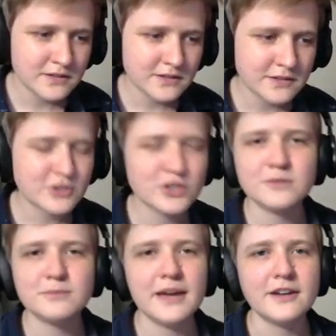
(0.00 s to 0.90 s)
Such good
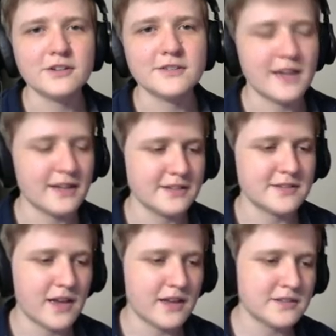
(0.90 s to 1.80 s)
manners Alice
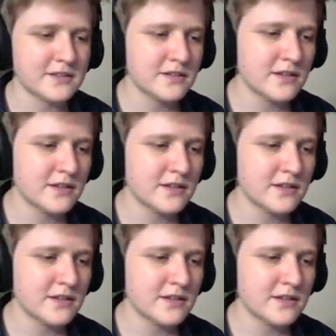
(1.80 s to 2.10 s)
has.